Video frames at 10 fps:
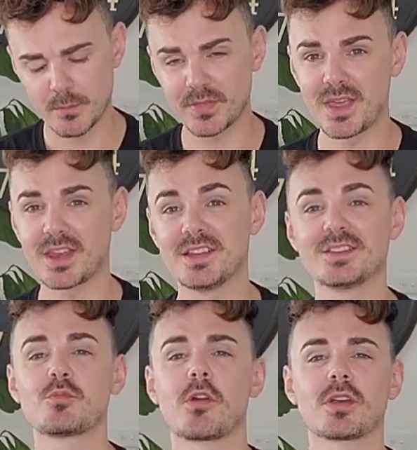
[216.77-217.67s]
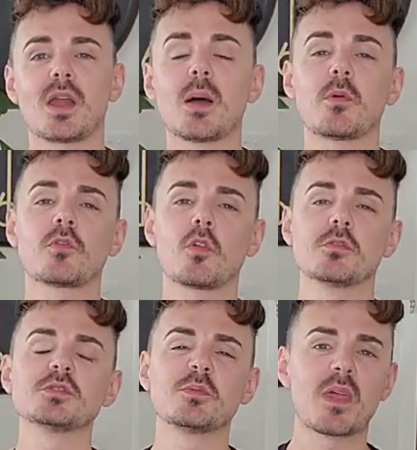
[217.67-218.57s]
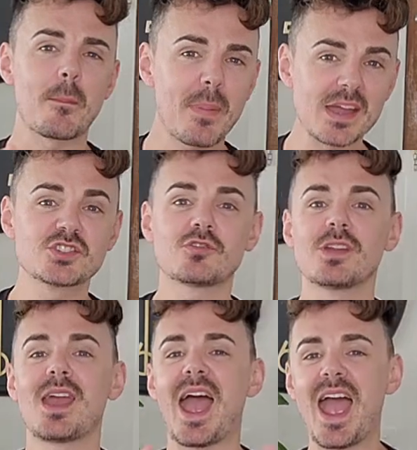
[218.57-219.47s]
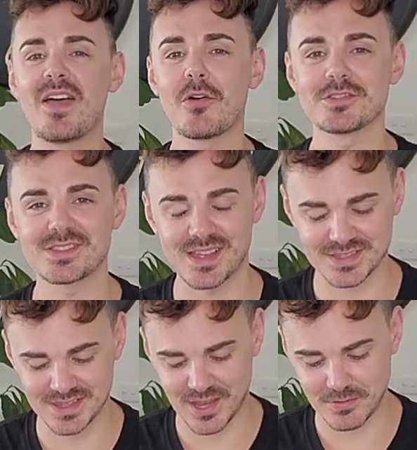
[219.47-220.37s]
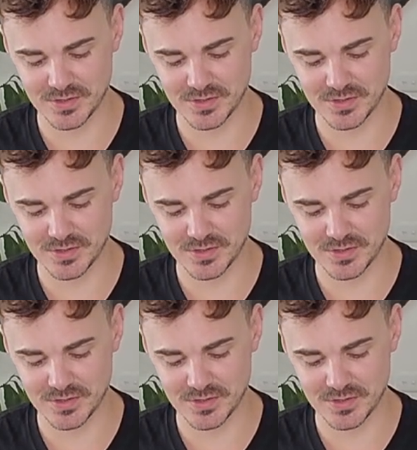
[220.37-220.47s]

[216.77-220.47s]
but then it is broken up, of course, with that pastry and those nuts in there as